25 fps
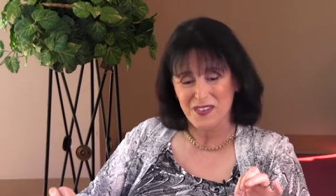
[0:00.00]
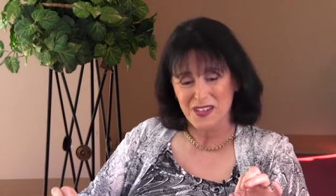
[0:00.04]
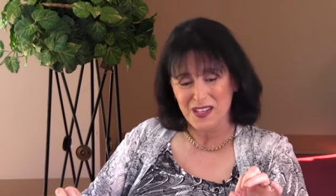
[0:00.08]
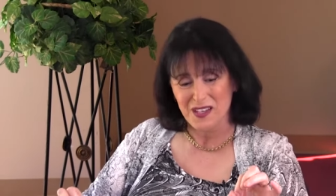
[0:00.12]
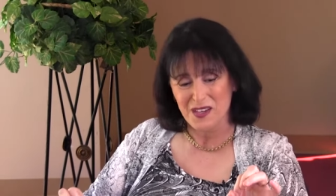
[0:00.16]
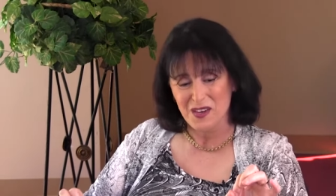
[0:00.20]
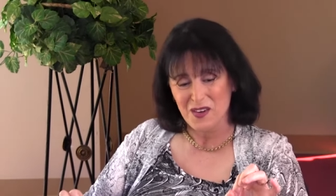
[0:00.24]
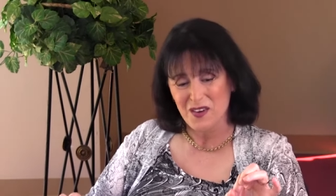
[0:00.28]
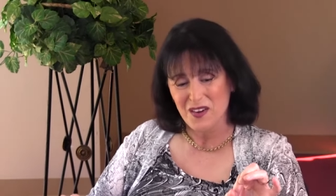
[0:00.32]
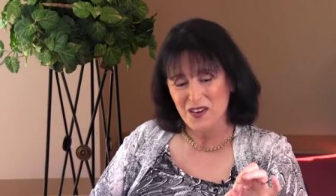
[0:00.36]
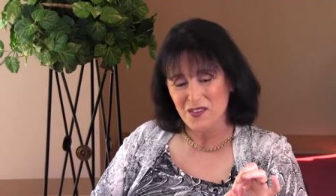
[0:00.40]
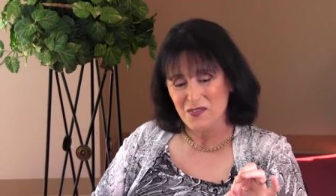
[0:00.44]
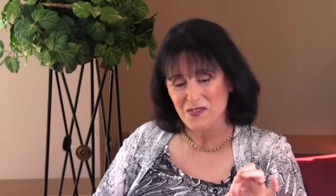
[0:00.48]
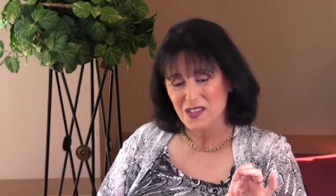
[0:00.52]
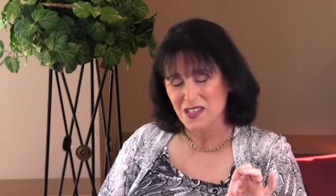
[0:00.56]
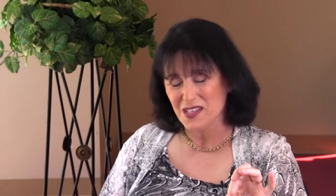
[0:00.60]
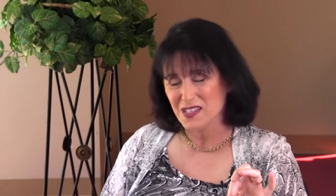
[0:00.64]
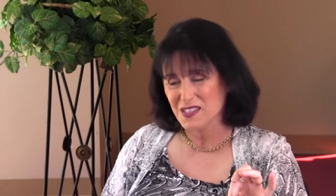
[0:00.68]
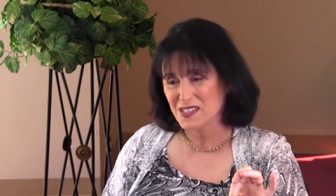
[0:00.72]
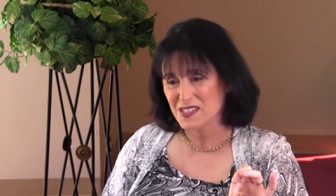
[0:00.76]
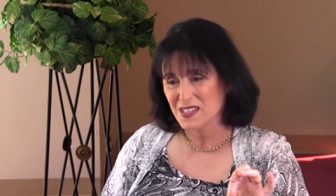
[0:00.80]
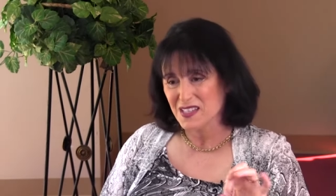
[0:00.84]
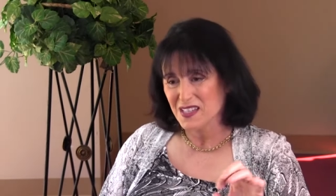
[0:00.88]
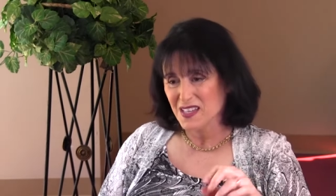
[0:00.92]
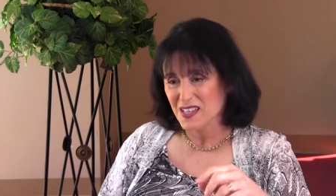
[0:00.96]
you know of
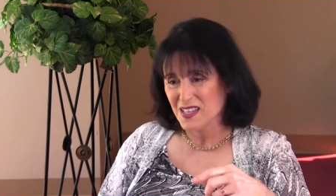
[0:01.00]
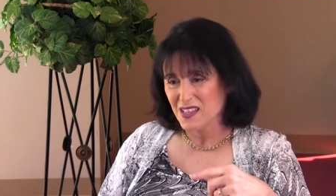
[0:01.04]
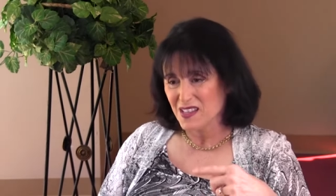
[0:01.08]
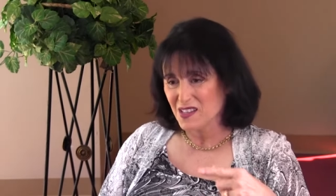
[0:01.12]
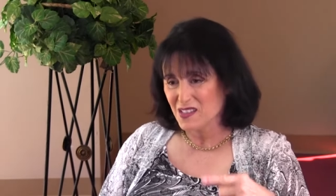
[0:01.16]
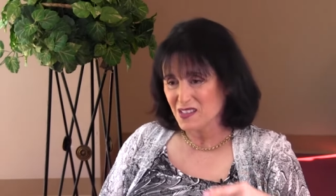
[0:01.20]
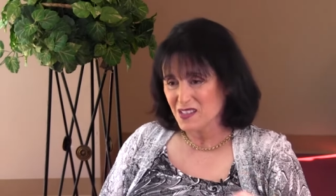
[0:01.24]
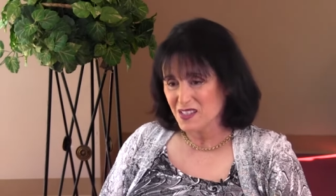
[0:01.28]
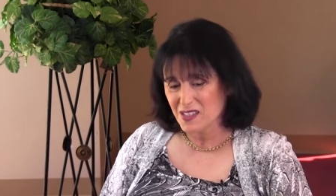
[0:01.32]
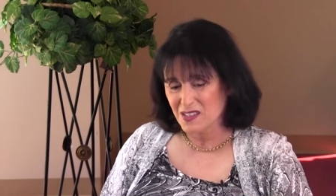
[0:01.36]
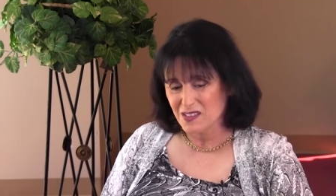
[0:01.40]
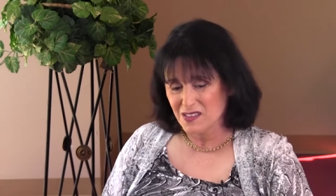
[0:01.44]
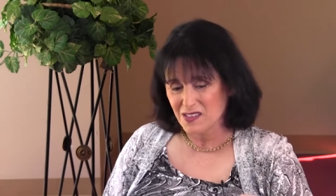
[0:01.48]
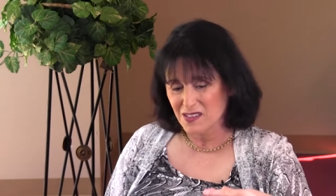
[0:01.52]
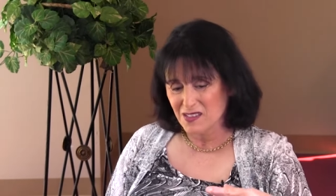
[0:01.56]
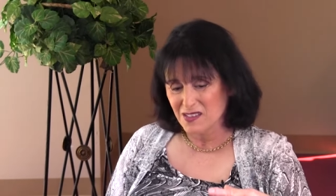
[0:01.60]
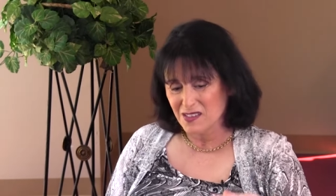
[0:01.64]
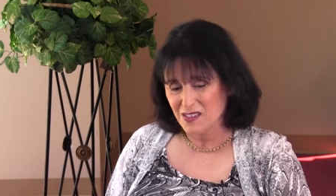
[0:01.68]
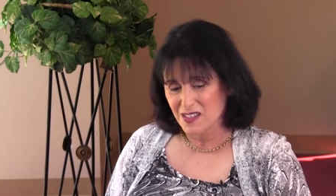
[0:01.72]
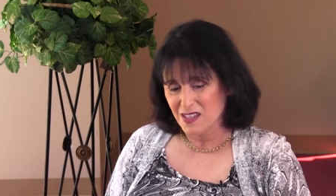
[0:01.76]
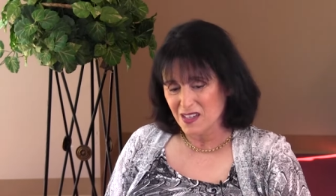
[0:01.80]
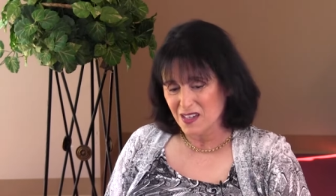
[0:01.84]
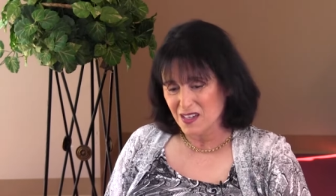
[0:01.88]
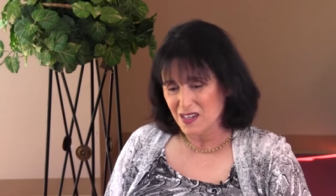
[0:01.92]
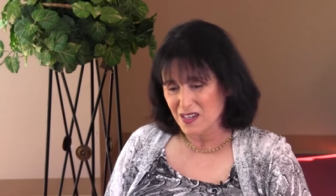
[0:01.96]
these the
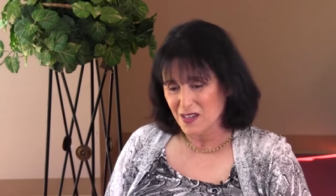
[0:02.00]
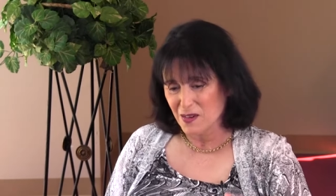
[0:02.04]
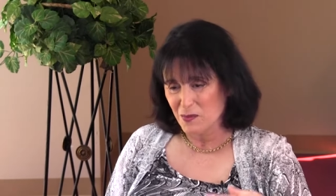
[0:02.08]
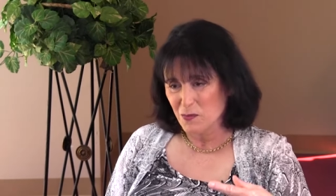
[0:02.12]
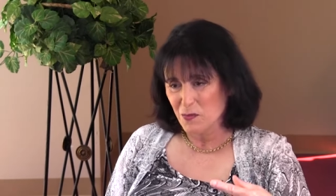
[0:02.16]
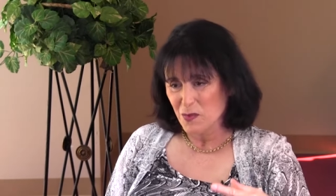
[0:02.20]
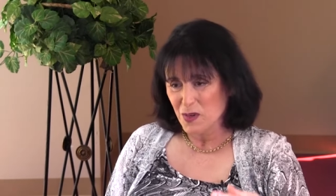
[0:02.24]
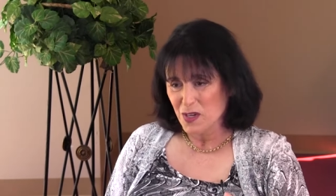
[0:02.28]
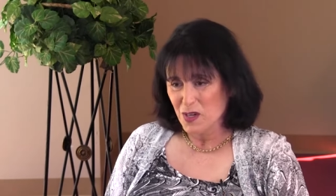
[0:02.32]
little uh,